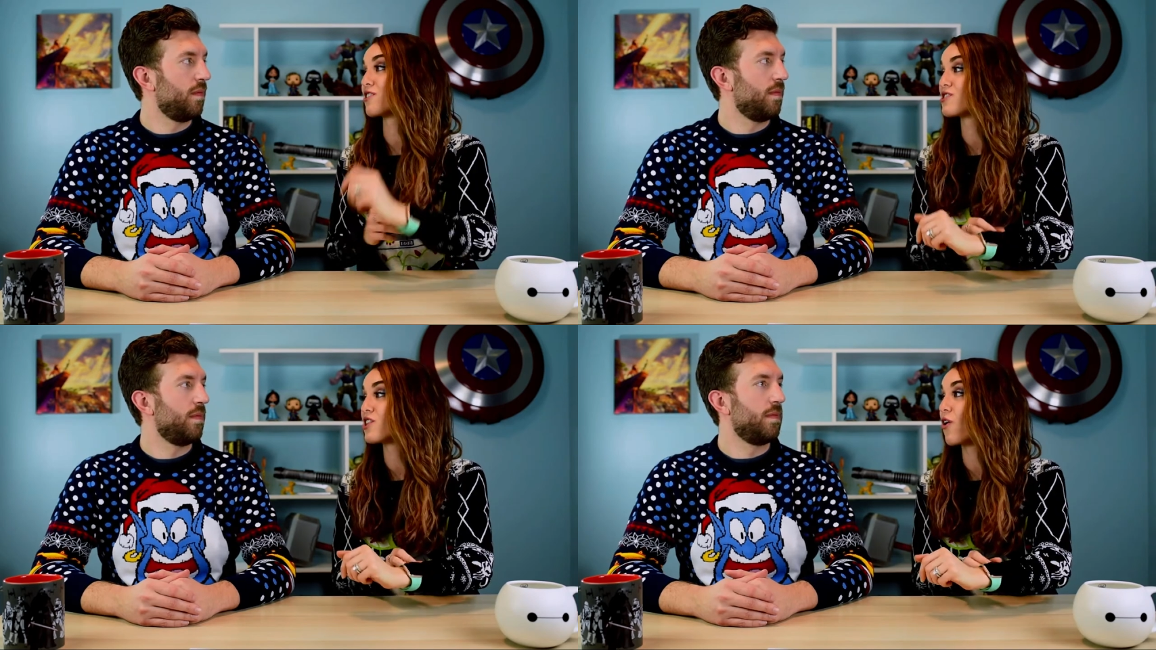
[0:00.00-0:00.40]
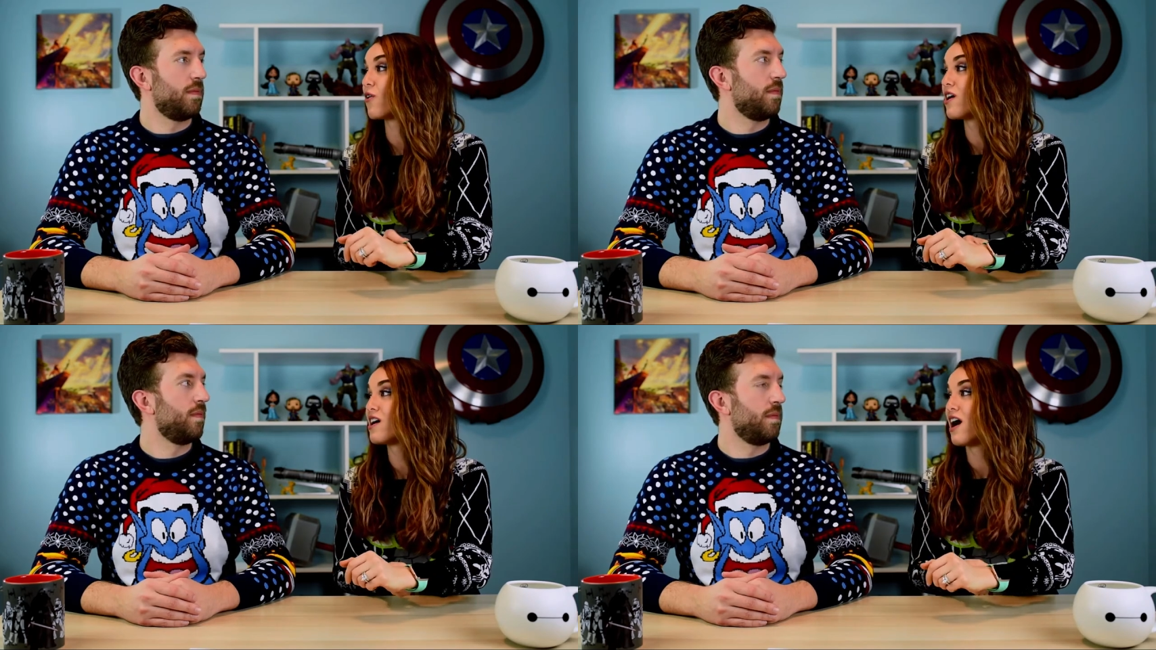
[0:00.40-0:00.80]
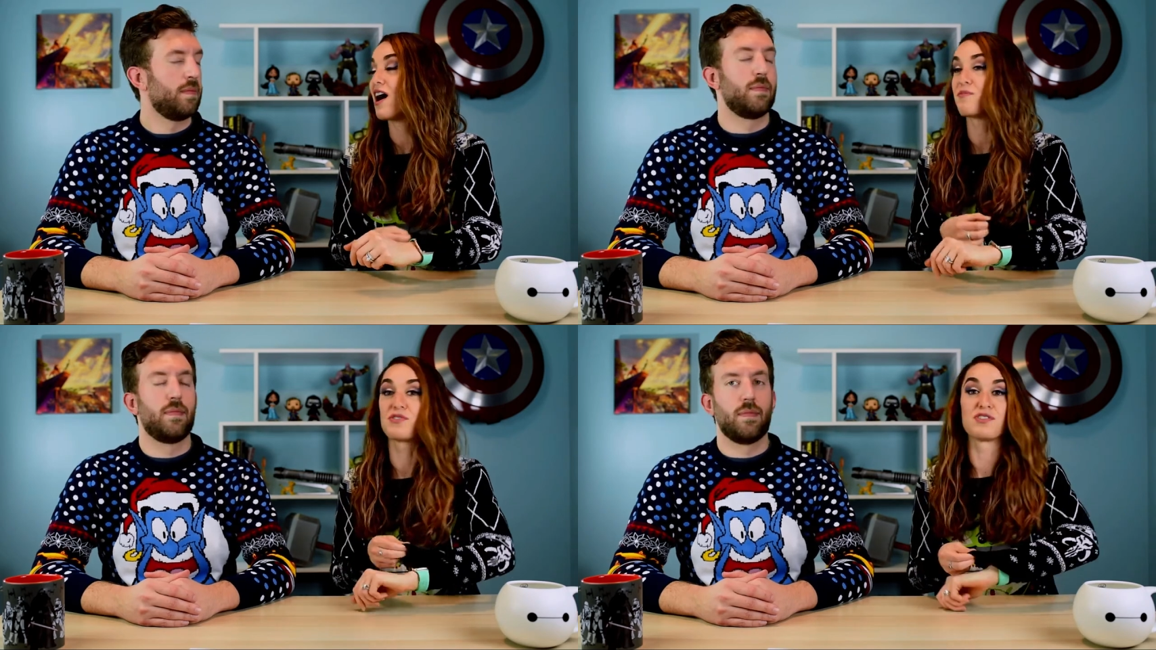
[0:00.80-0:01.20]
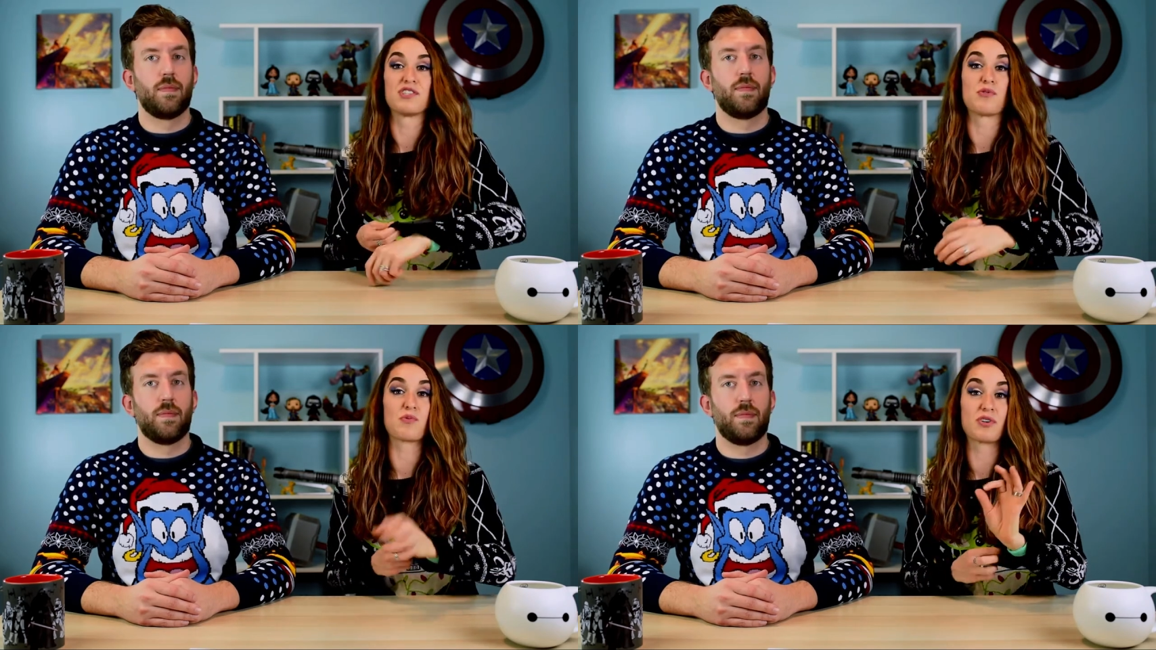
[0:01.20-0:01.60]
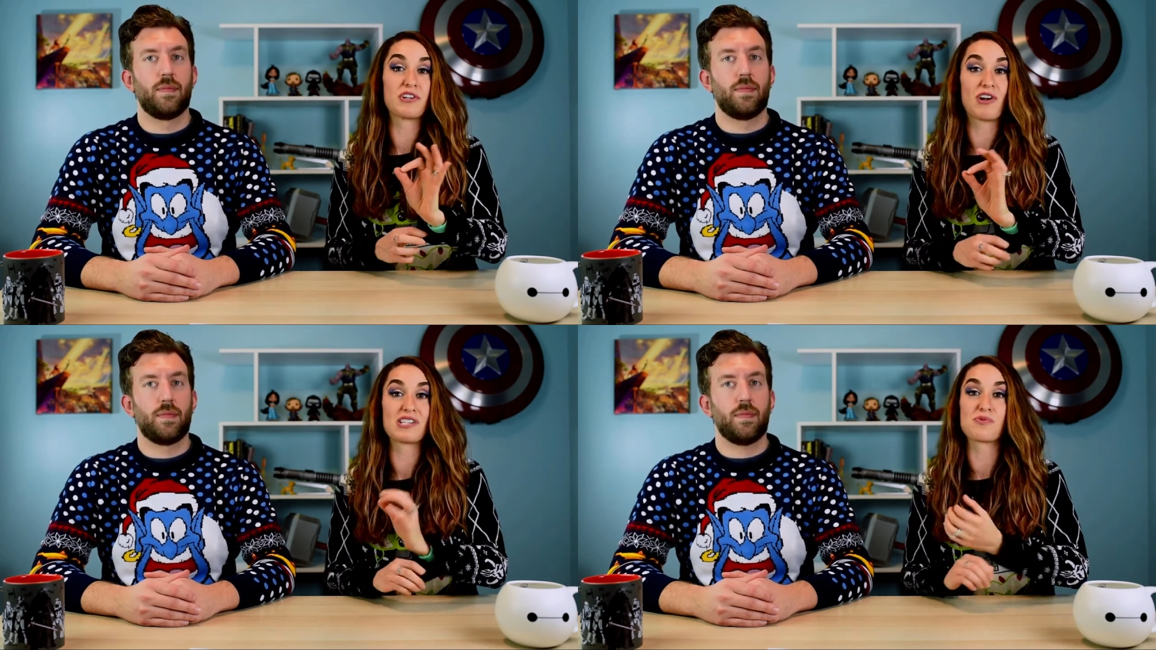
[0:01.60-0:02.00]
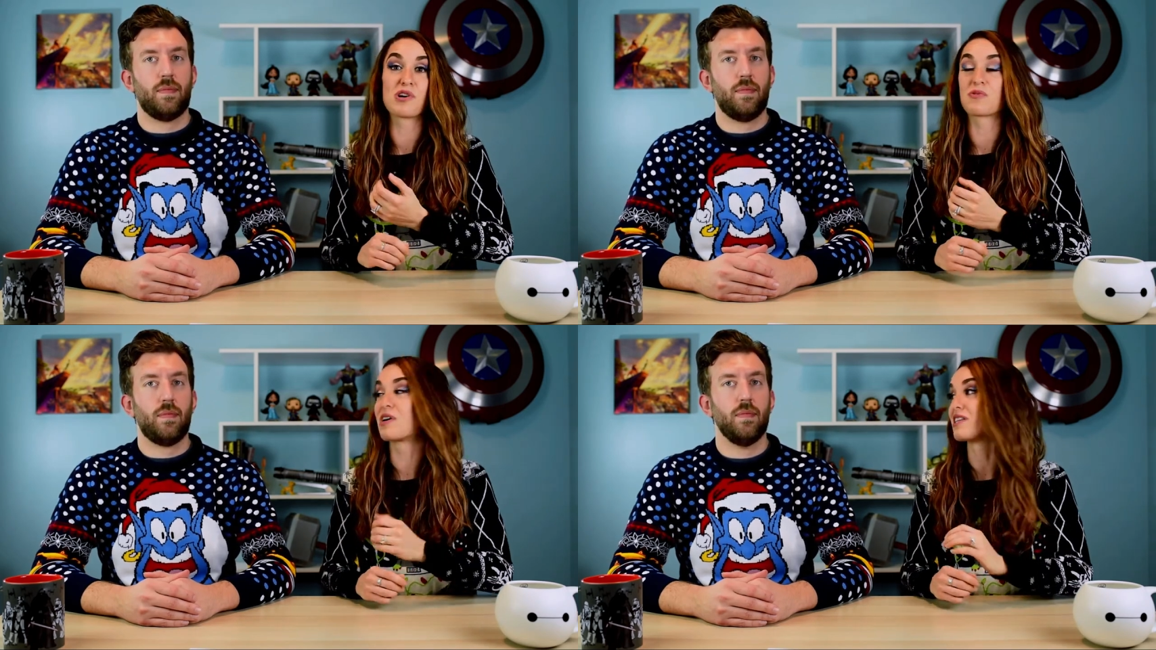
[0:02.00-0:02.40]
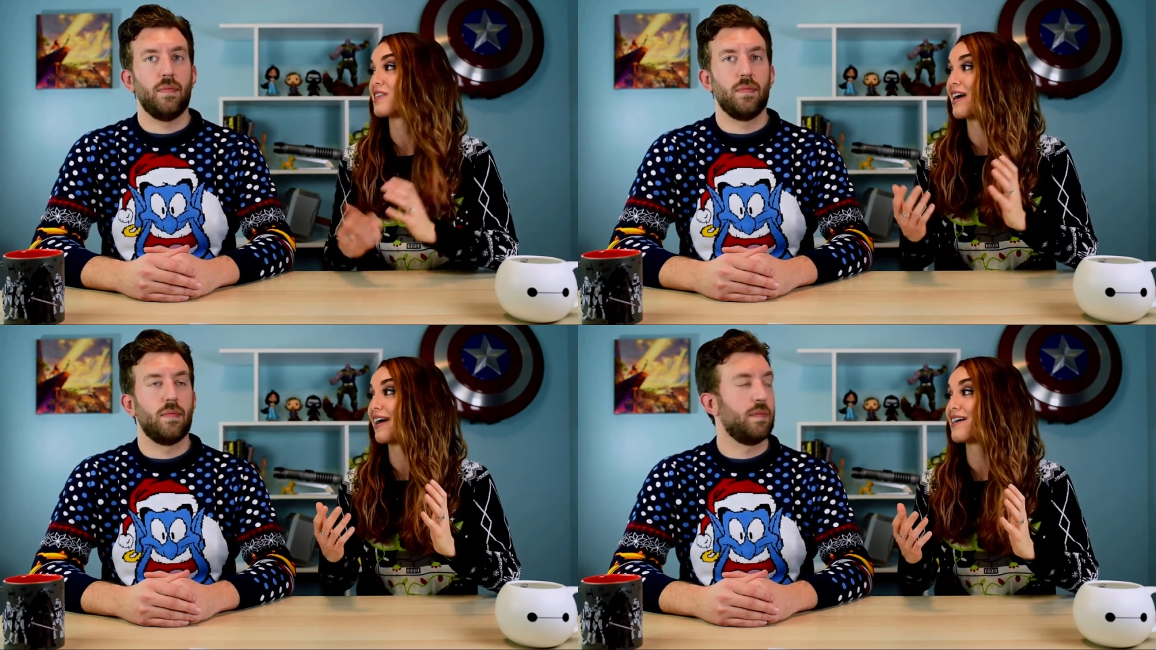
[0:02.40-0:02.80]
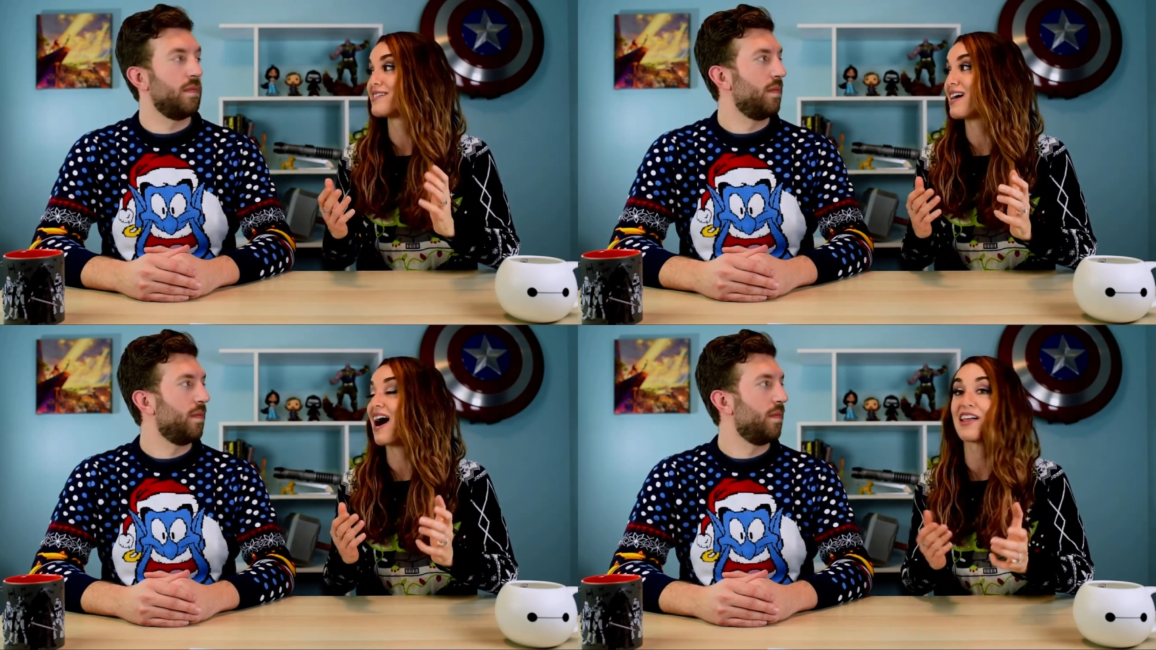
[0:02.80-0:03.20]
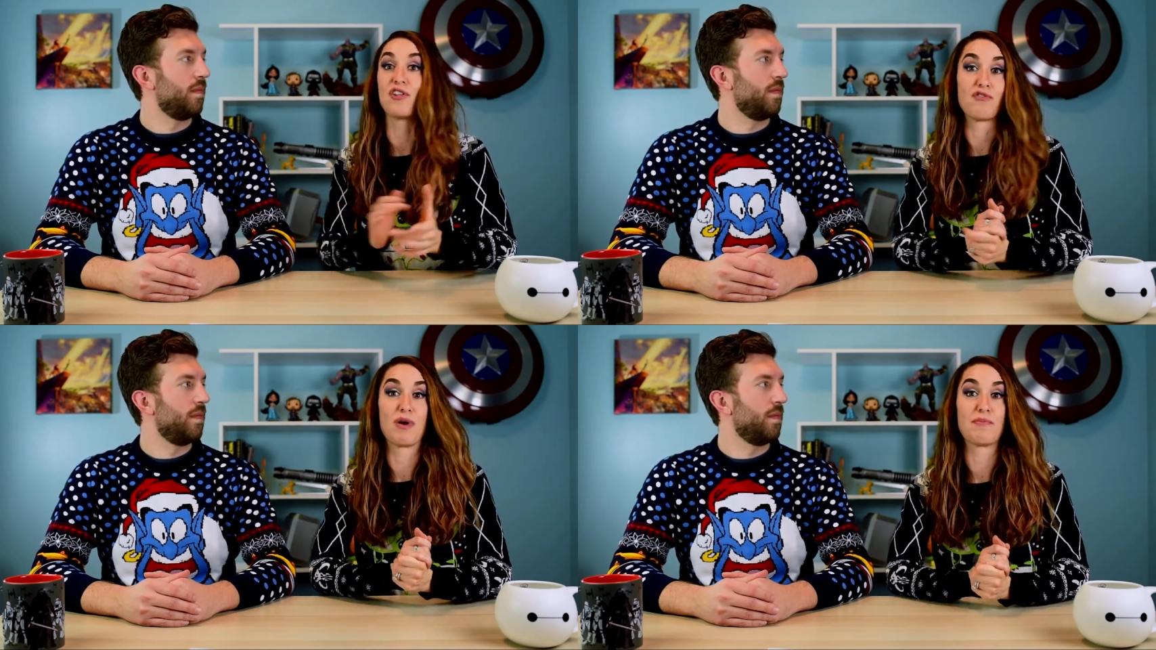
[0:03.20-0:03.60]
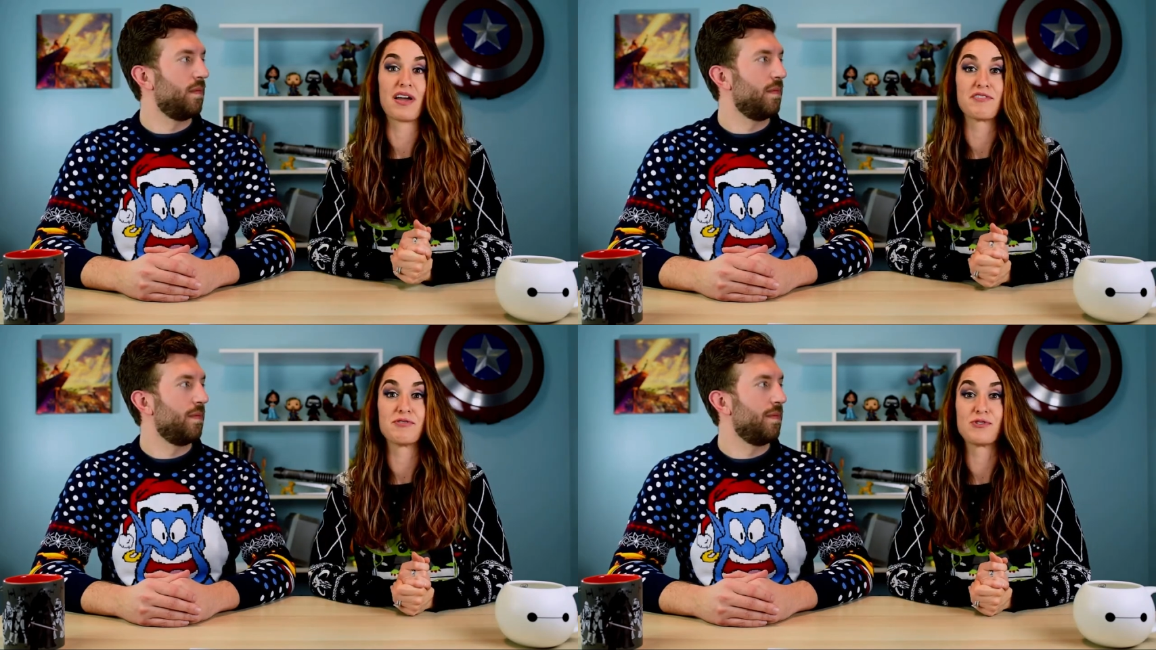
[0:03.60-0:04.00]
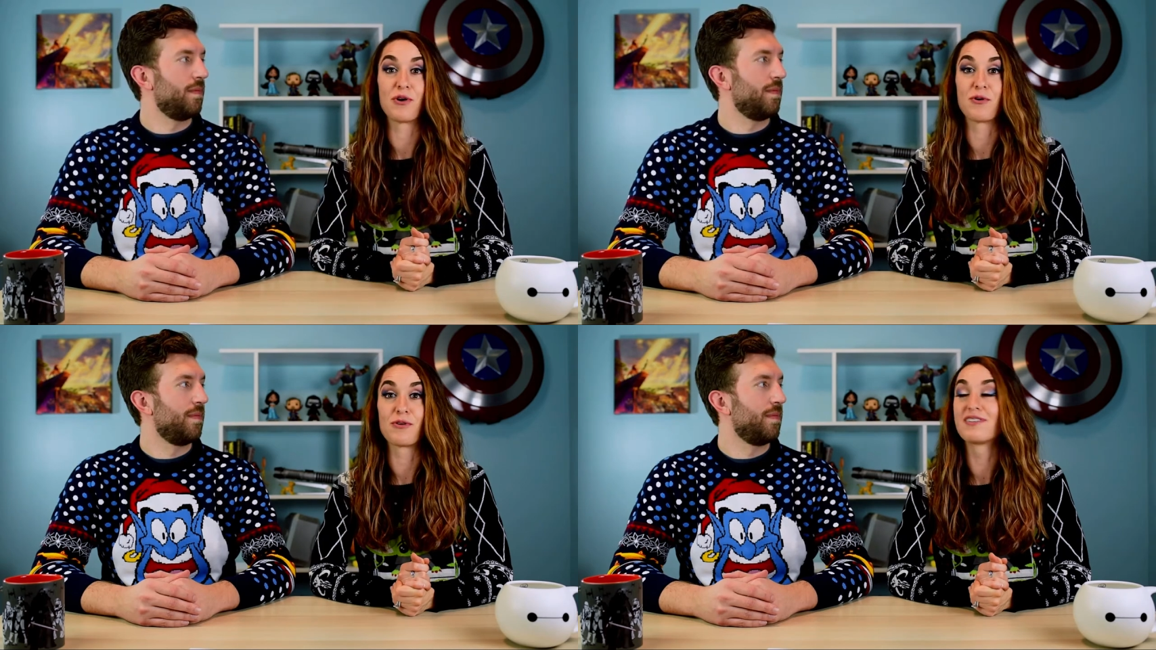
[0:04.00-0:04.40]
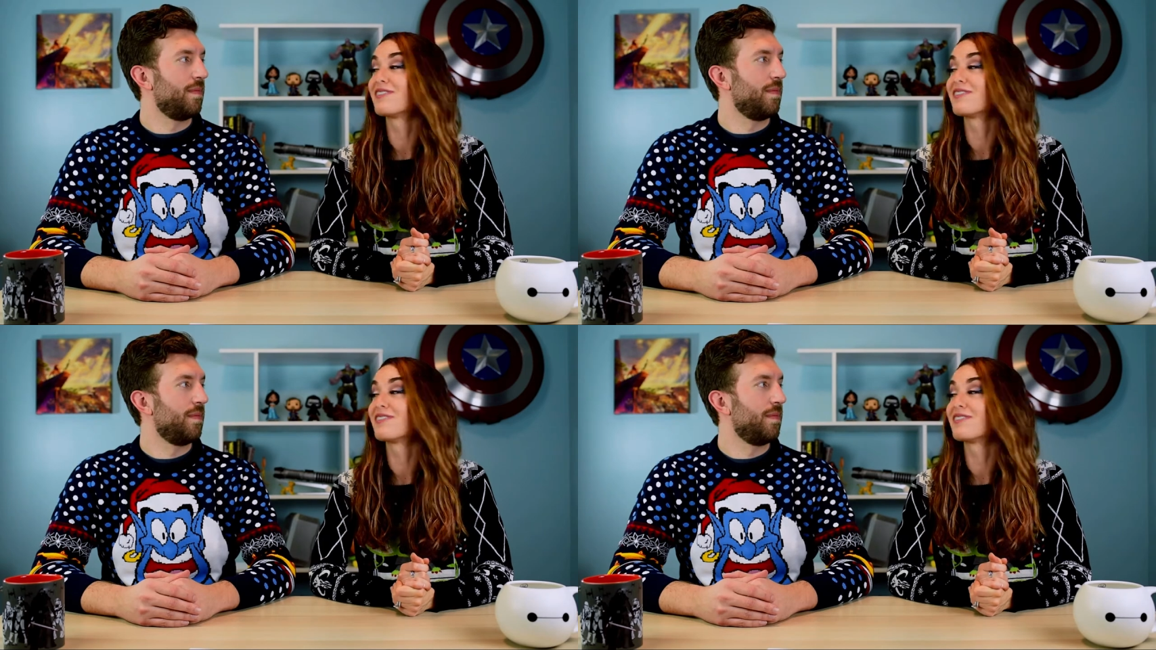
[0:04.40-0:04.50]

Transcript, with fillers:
Speaker 1: So um, they were really great to work with and I love my band, so